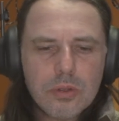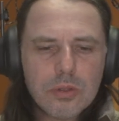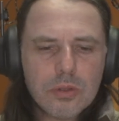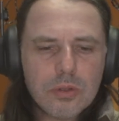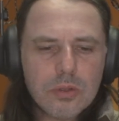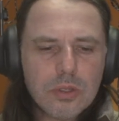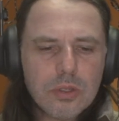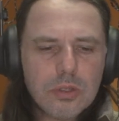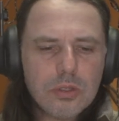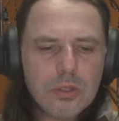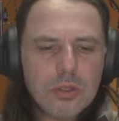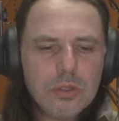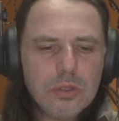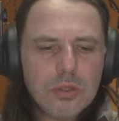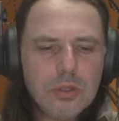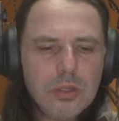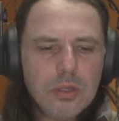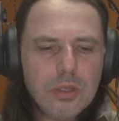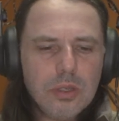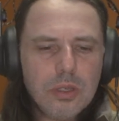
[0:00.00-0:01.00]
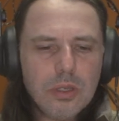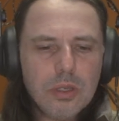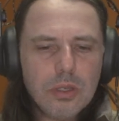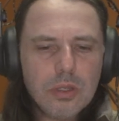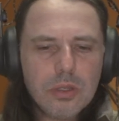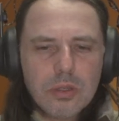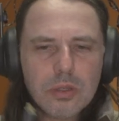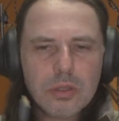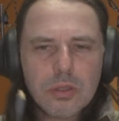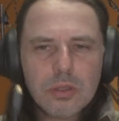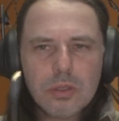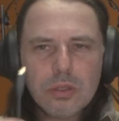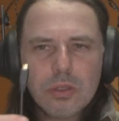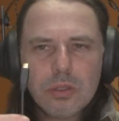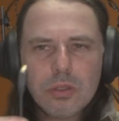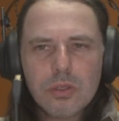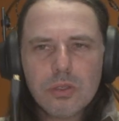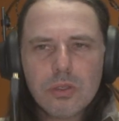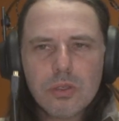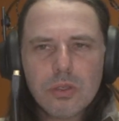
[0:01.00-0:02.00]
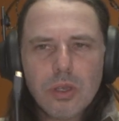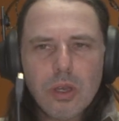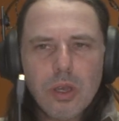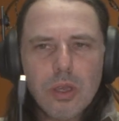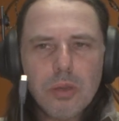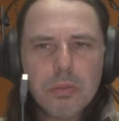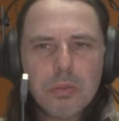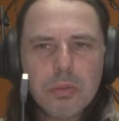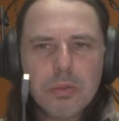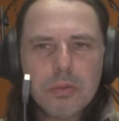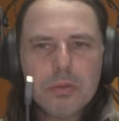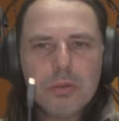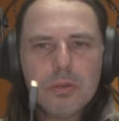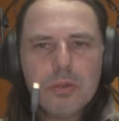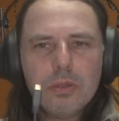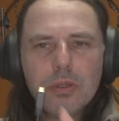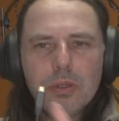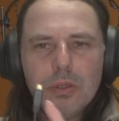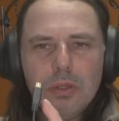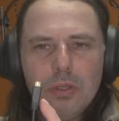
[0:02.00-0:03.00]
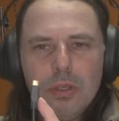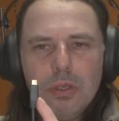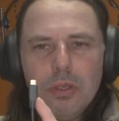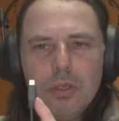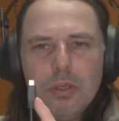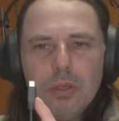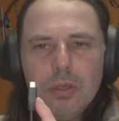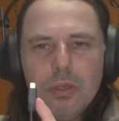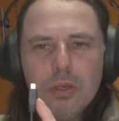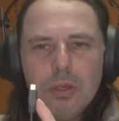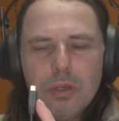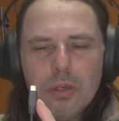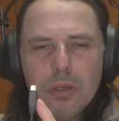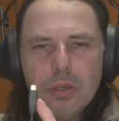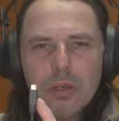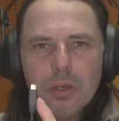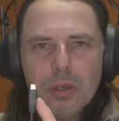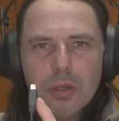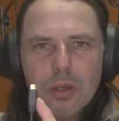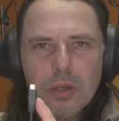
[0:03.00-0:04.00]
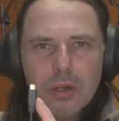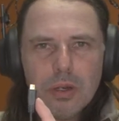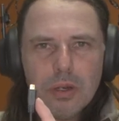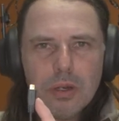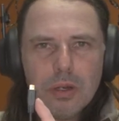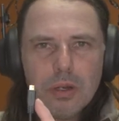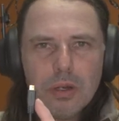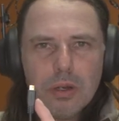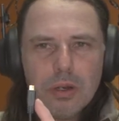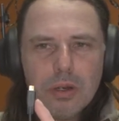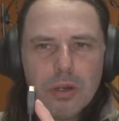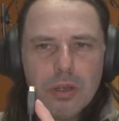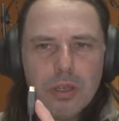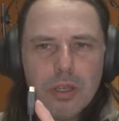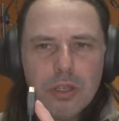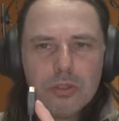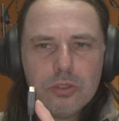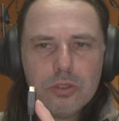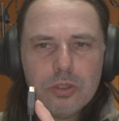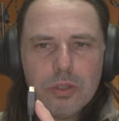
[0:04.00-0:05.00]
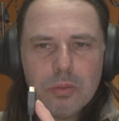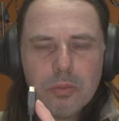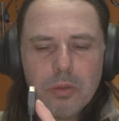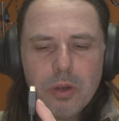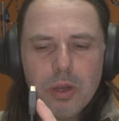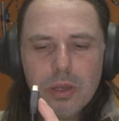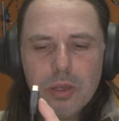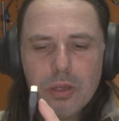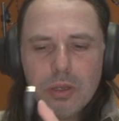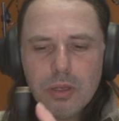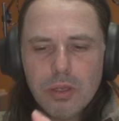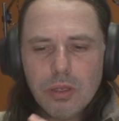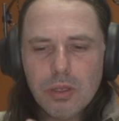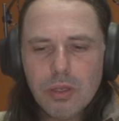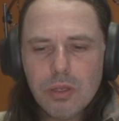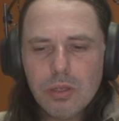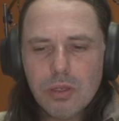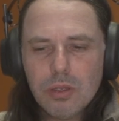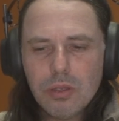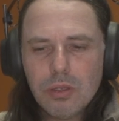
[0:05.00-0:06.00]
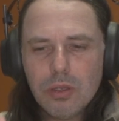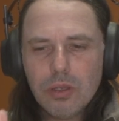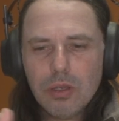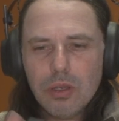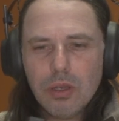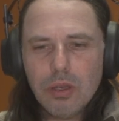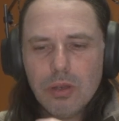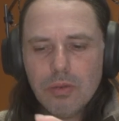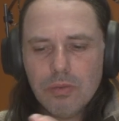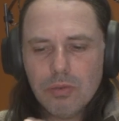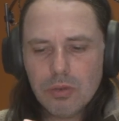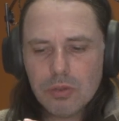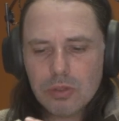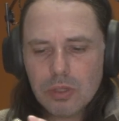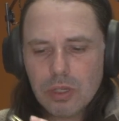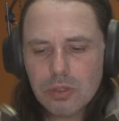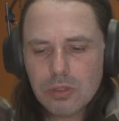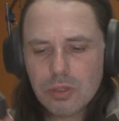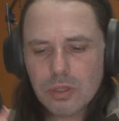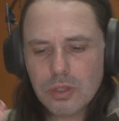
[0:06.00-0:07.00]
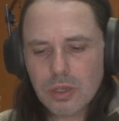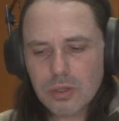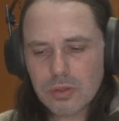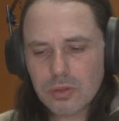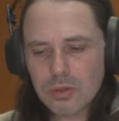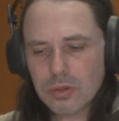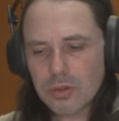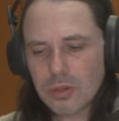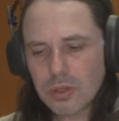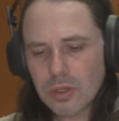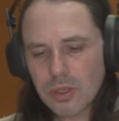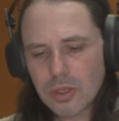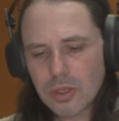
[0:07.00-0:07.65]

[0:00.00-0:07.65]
So this is the Type D HDMI and full-size connector.